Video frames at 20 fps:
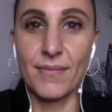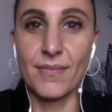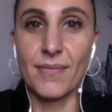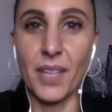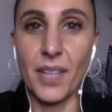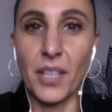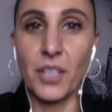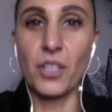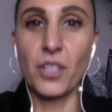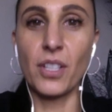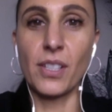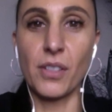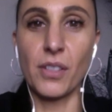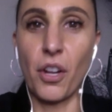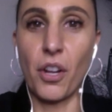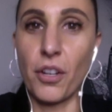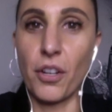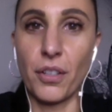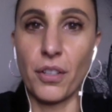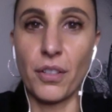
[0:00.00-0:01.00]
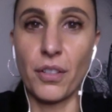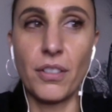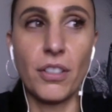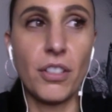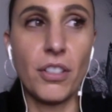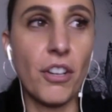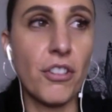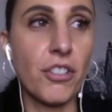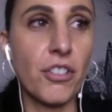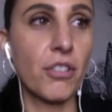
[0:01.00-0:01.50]
And you just know,
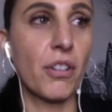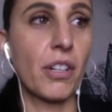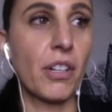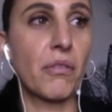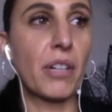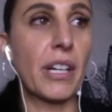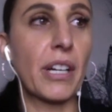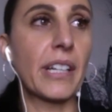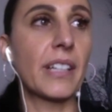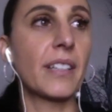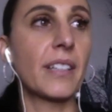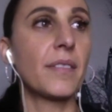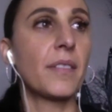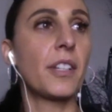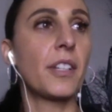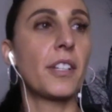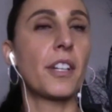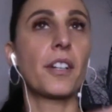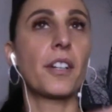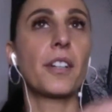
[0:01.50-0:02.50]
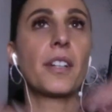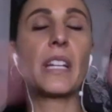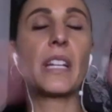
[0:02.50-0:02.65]
straight away, Yeah. And